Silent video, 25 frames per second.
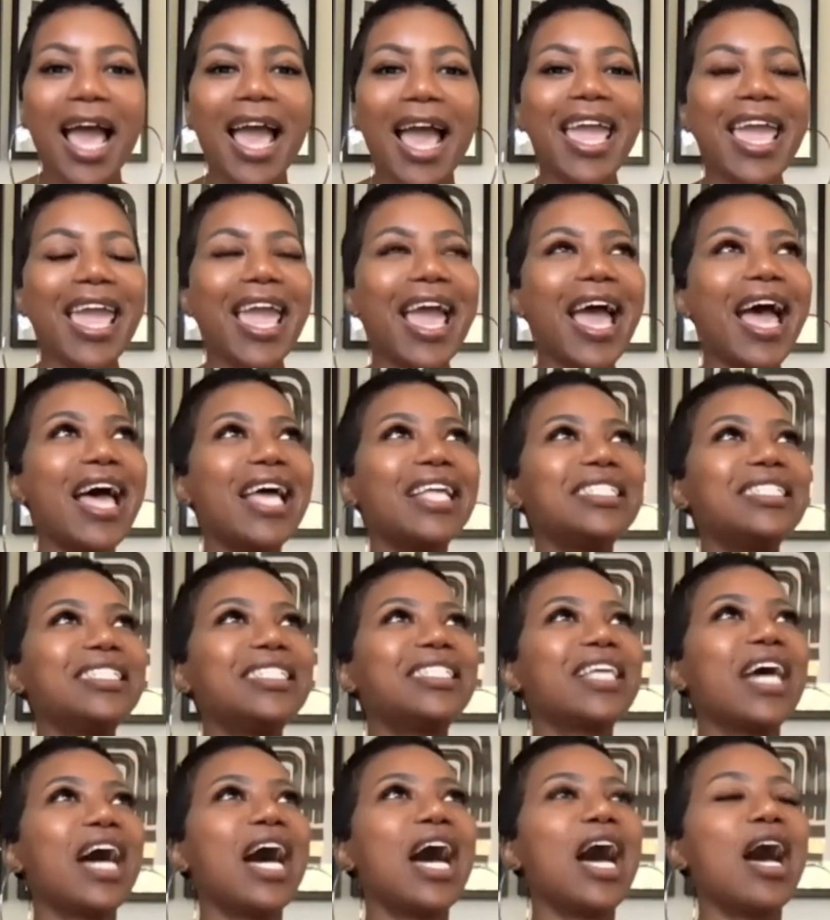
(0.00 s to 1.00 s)

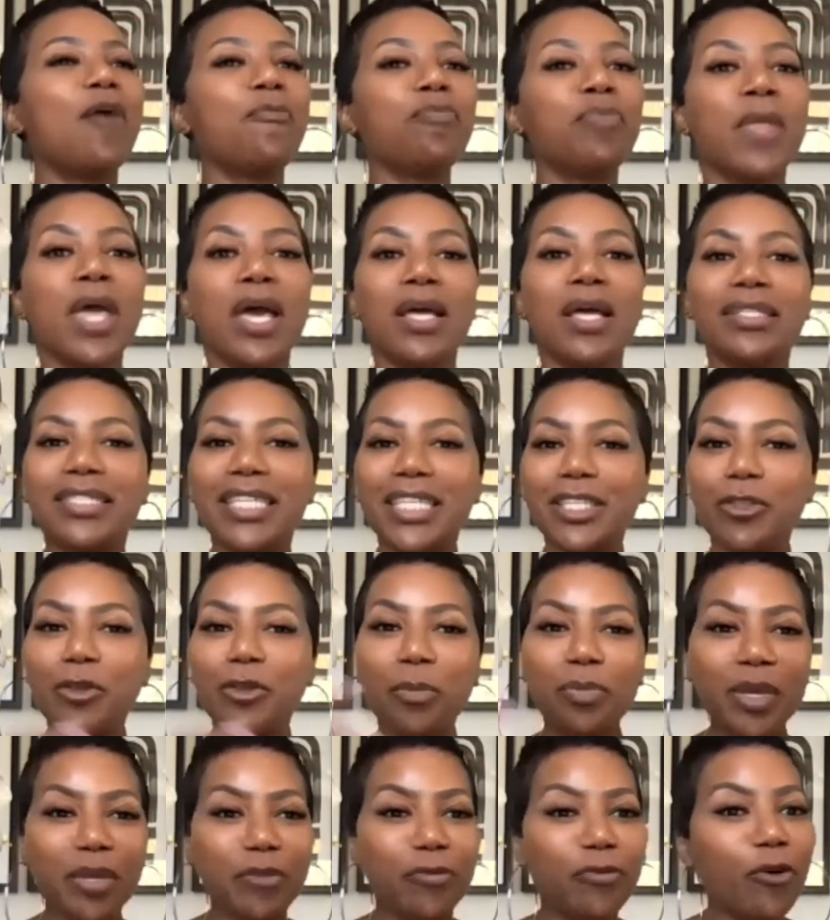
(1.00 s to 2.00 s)
And did the
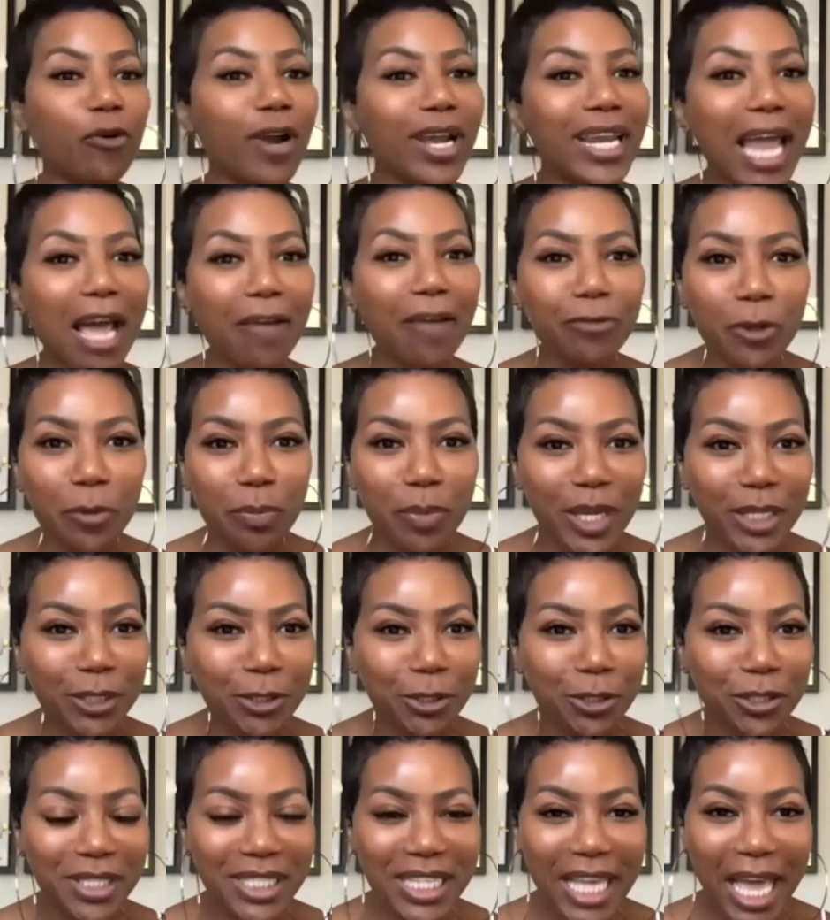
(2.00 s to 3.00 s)
before and after
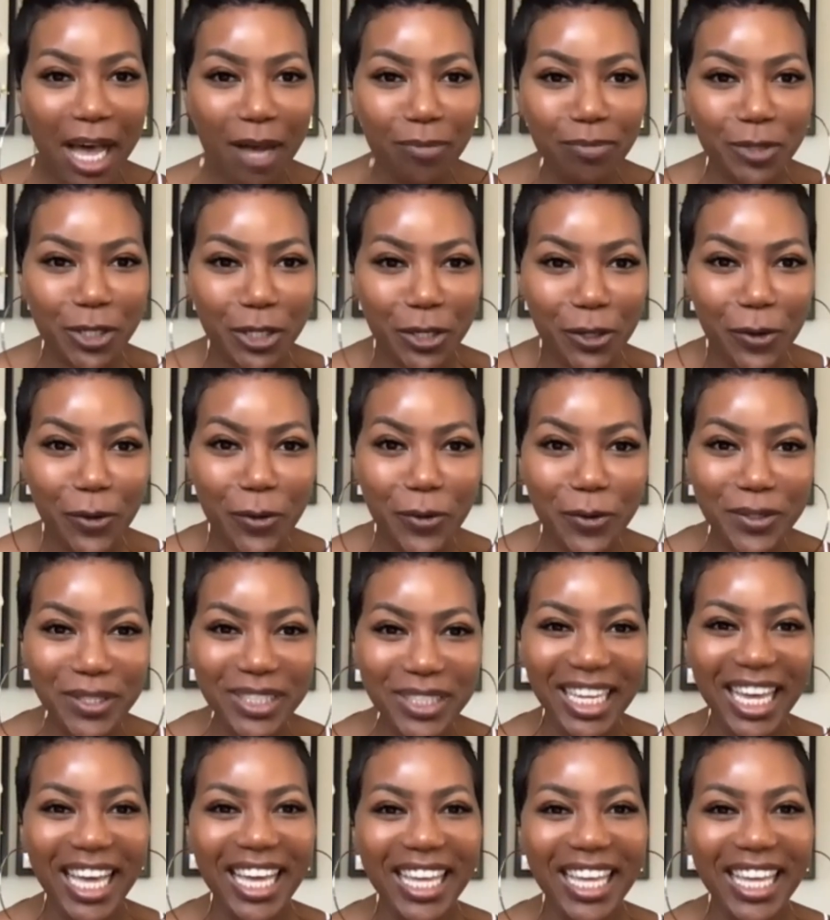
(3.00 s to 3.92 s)
pictures help too?